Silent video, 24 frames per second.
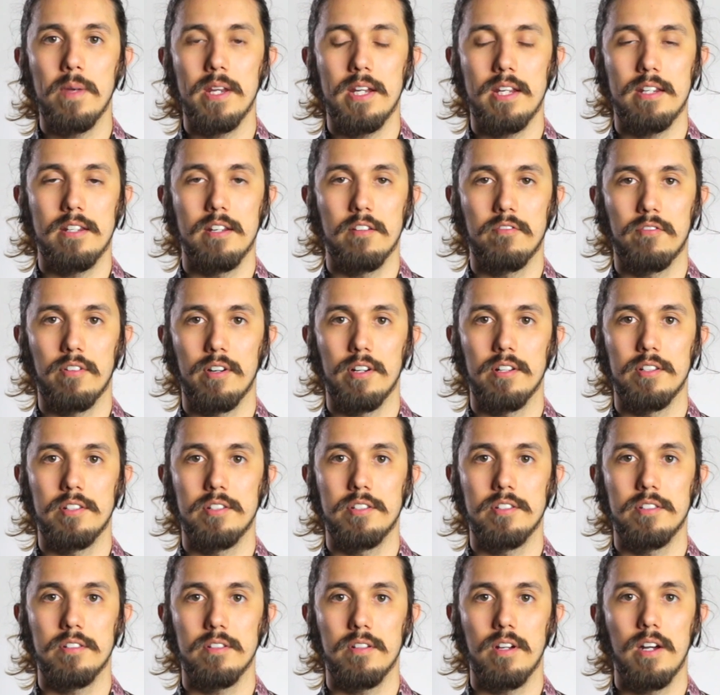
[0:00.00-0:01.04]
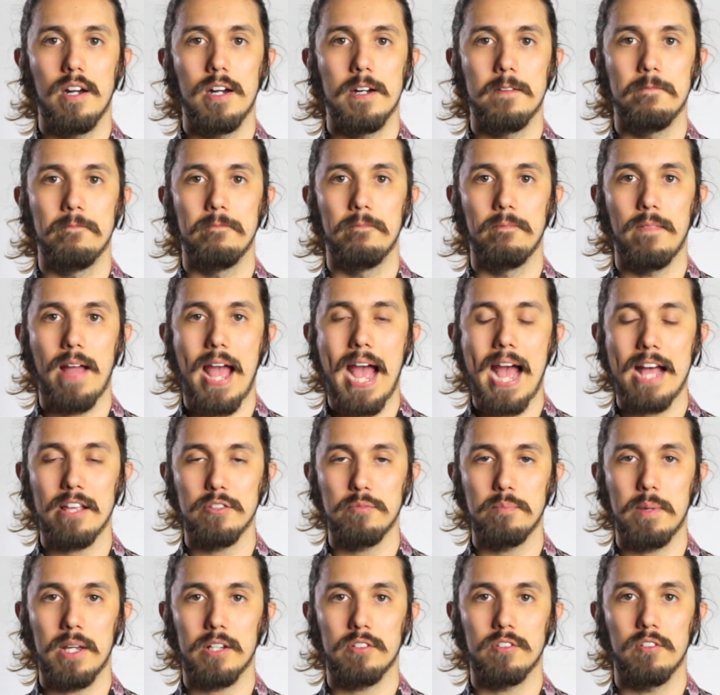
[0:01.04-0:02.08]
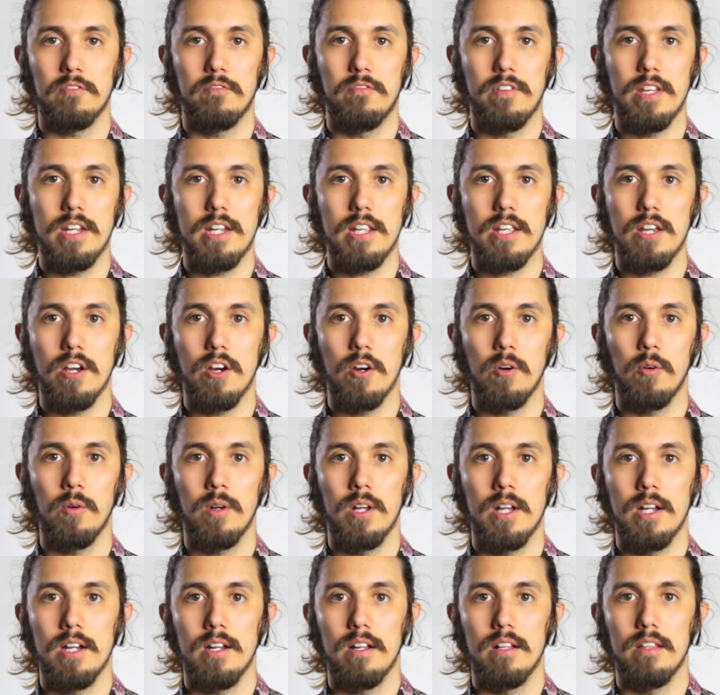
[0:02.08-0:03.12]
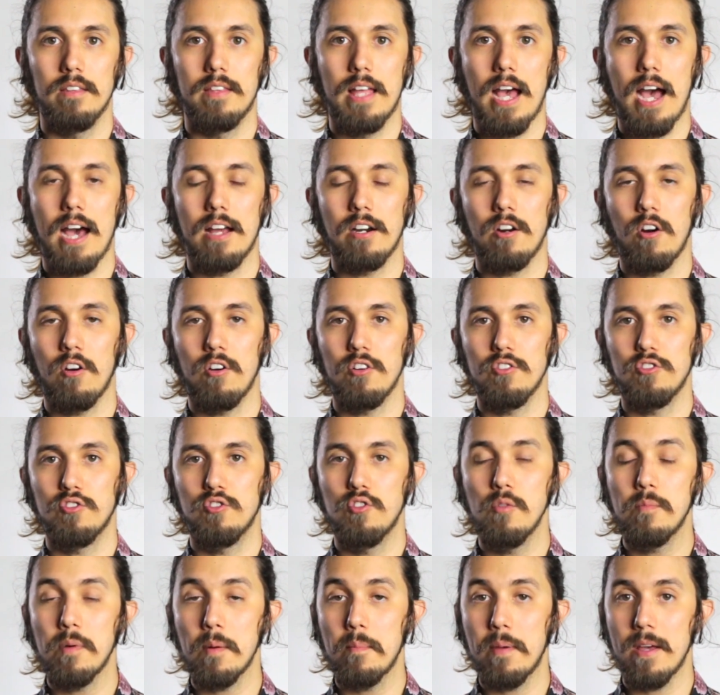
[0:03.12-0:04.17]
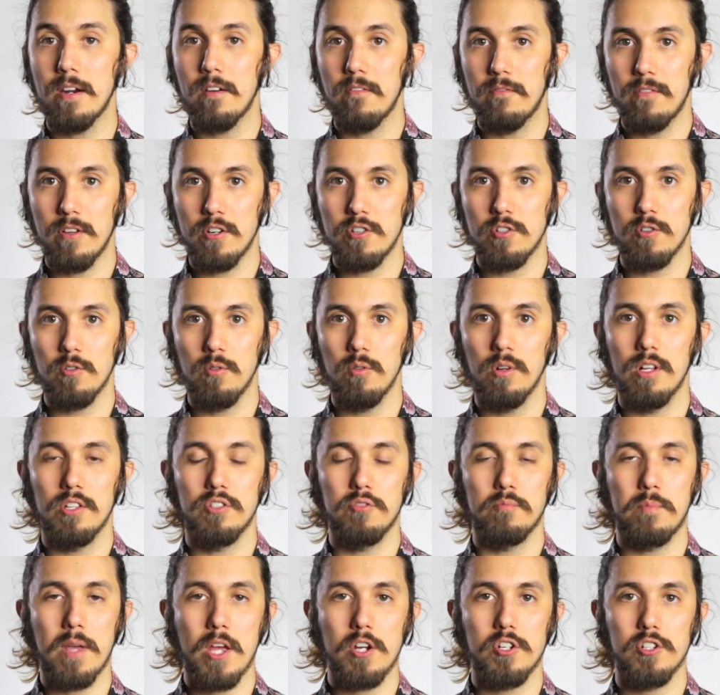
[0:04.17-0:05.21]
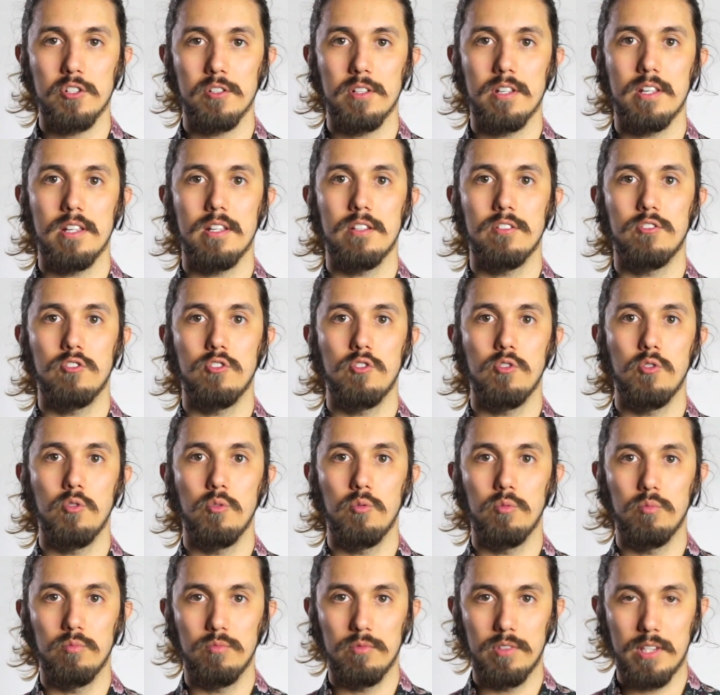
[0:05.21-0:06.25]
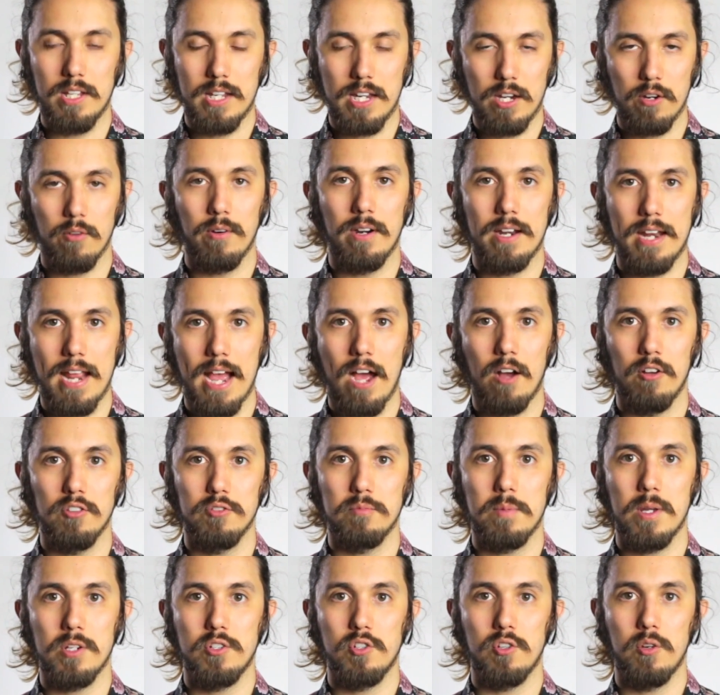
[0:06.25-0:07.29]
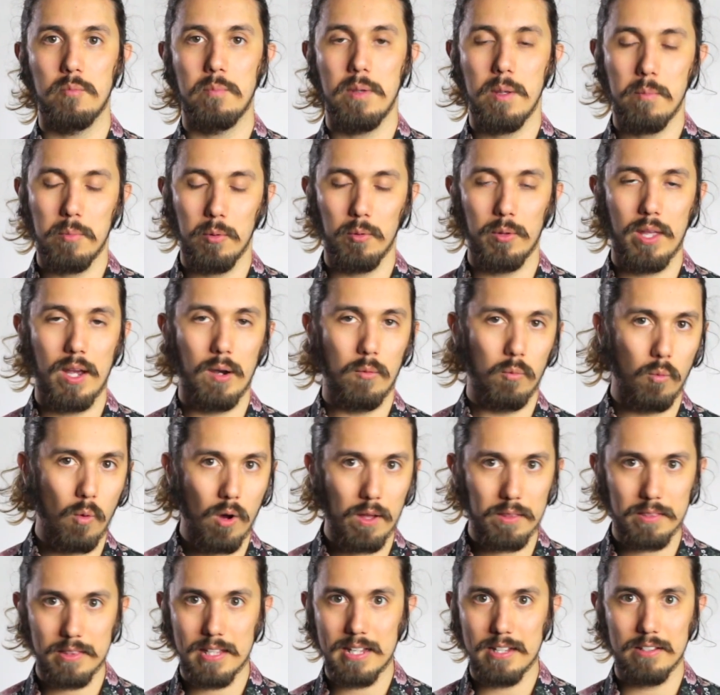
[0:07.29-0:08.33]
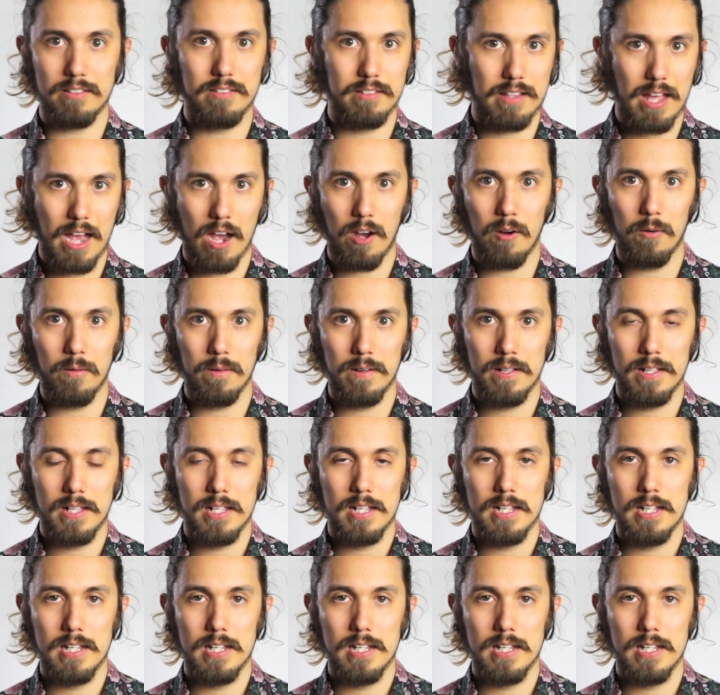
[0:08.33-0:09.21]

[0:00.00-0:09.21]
many different aspects of video that are super beneficial, especially to the here and now, especially to people that want things now